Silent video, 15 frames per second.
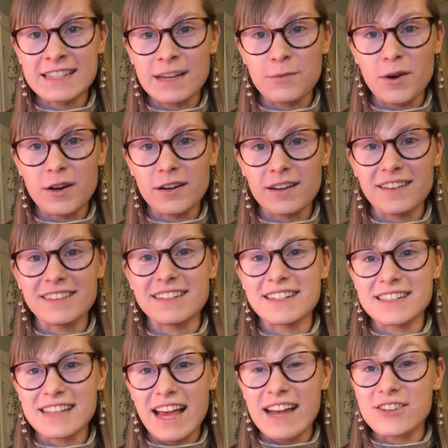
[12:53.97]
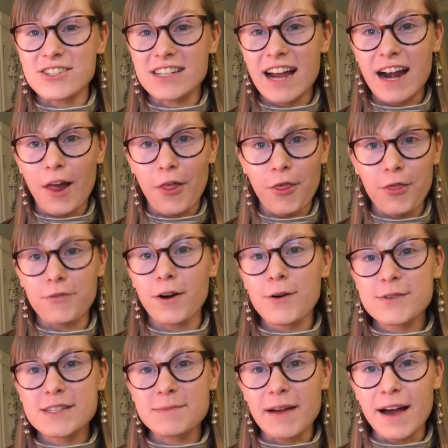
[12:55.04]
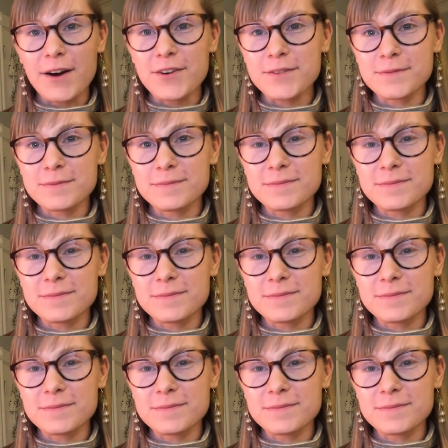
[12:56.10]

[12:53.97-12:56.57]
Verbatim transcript: and watercolors and just kind of throws them out